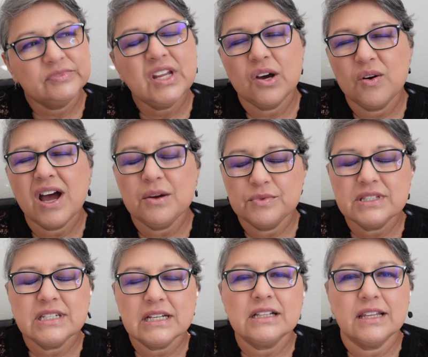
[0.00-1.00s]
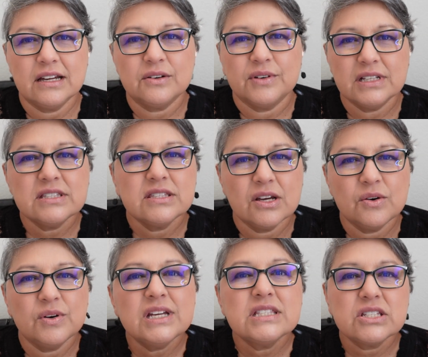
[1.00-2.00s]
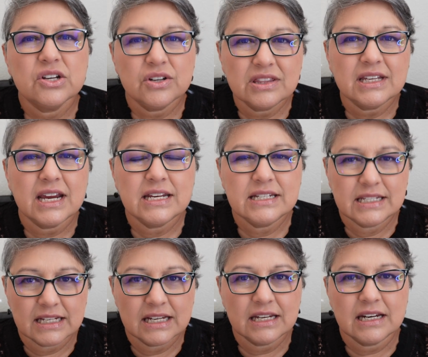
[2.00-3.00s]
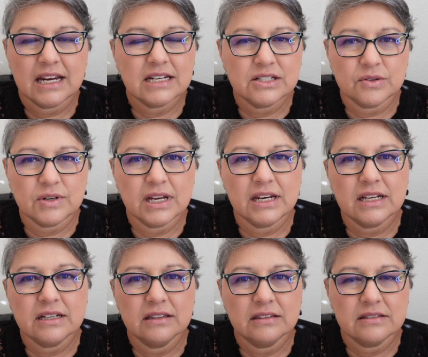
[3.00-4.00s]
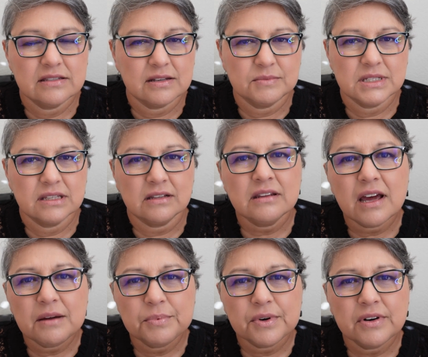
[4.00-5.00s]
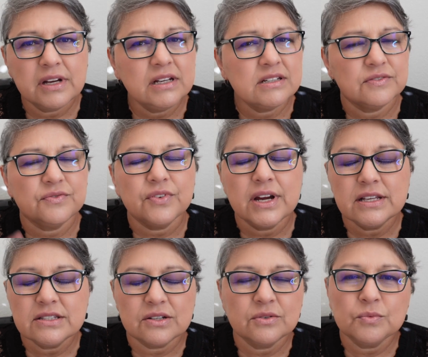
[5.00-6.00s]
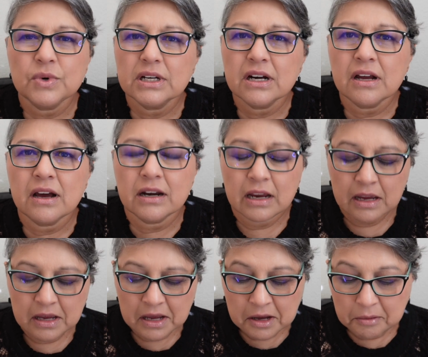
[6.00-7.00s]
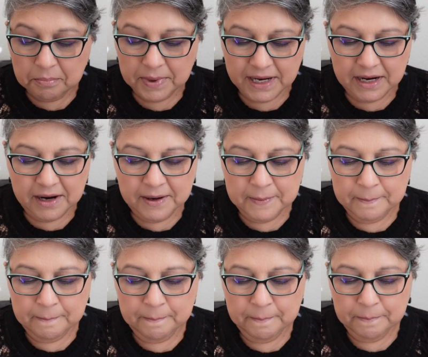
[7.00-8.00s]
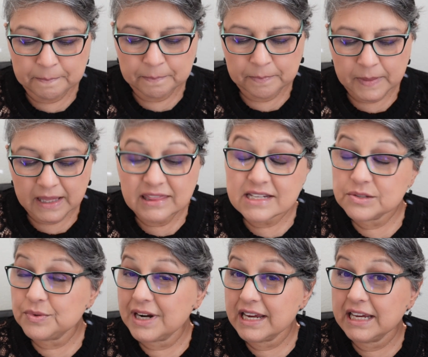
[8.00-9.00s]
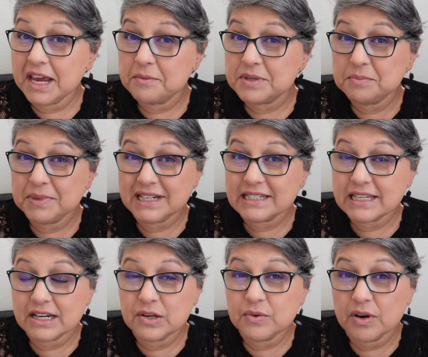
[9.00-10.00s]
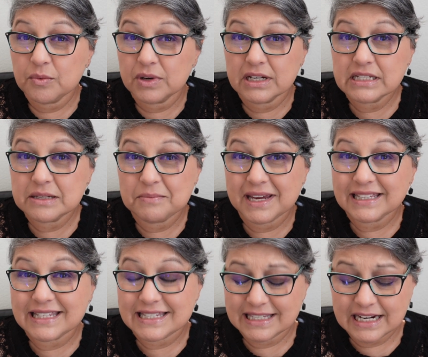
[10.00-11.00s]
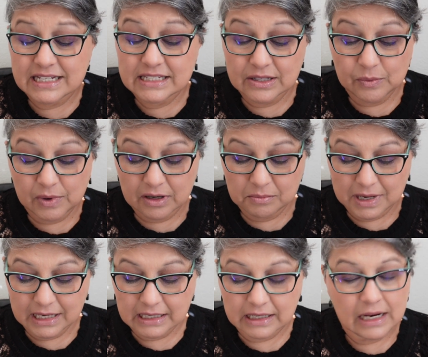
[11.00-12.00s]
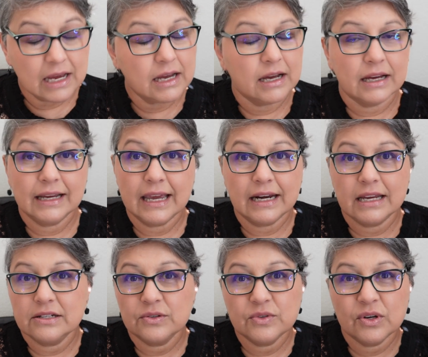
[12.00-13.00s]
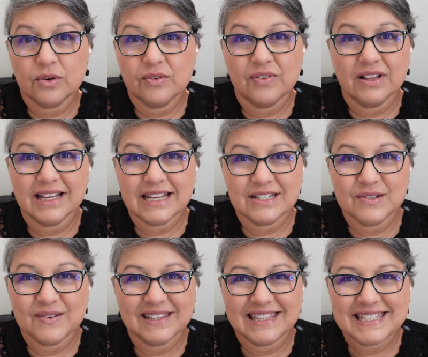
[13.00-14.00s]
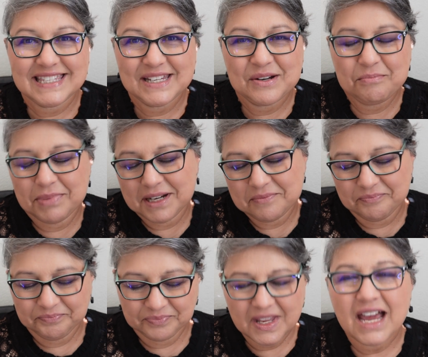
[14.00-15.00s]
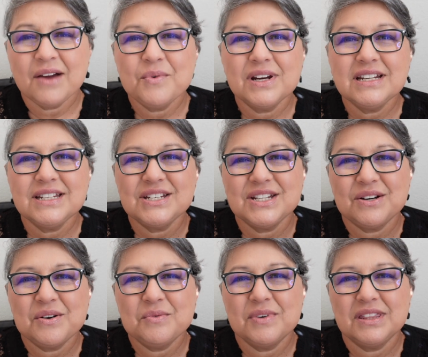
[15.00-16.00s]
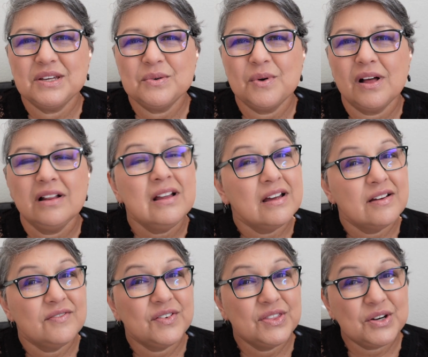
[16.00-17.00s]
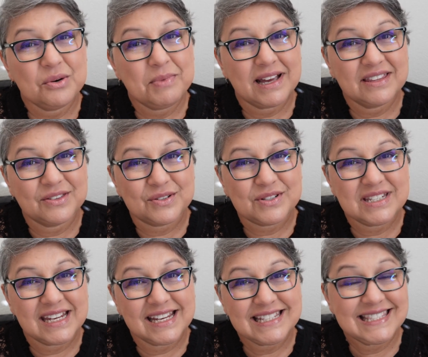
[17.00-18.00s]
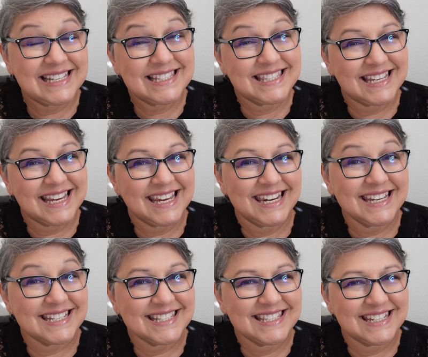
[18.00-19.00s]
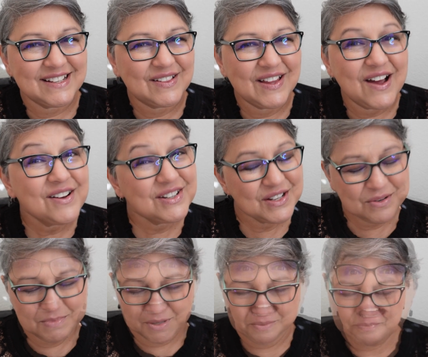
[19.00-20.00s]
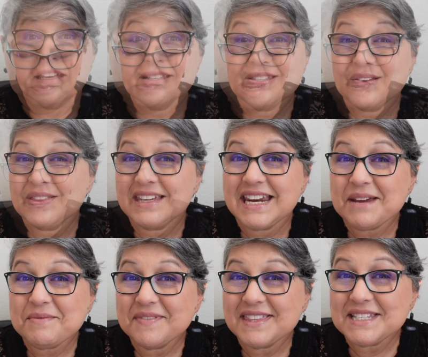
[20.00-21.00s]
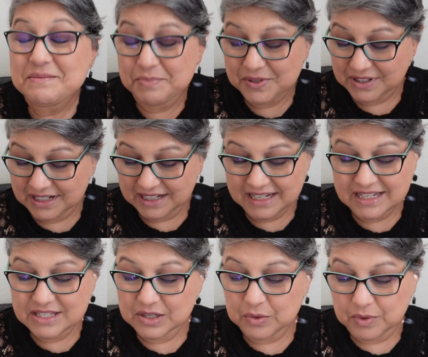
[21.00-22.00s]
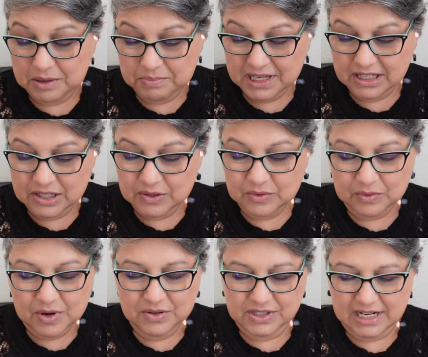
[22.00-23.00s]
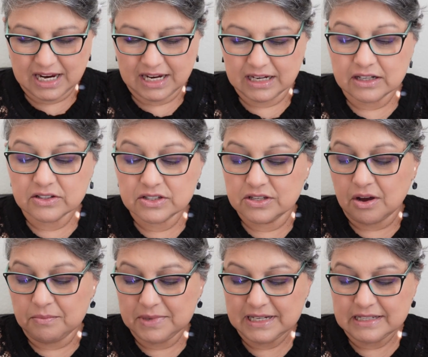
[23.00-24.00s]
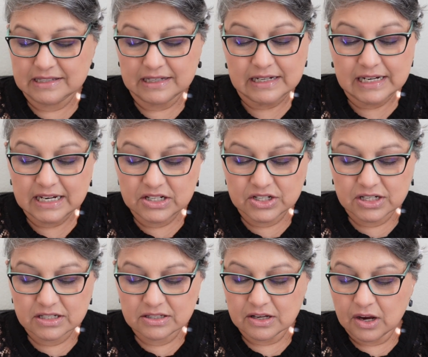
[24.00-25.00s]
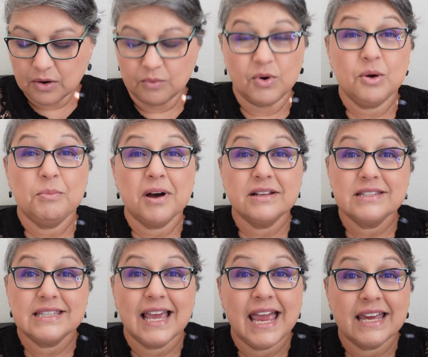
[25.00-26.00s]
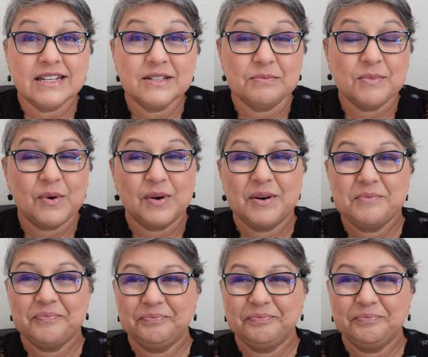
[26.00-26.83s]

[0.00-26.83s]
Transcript: No, I was decluttering, so it's good that I did and I donated some to the library, to friends and whatnot. But um, this one I kept because I knew I wanted to make this and I still want to make it. Again, I don't know if I'll get to it this year, but I wanted to share it with you all for Throwback Thursday since it is still October. So the name of this book is Creepy Cute Crochet, Zombies, Ninjas, Robots, and More.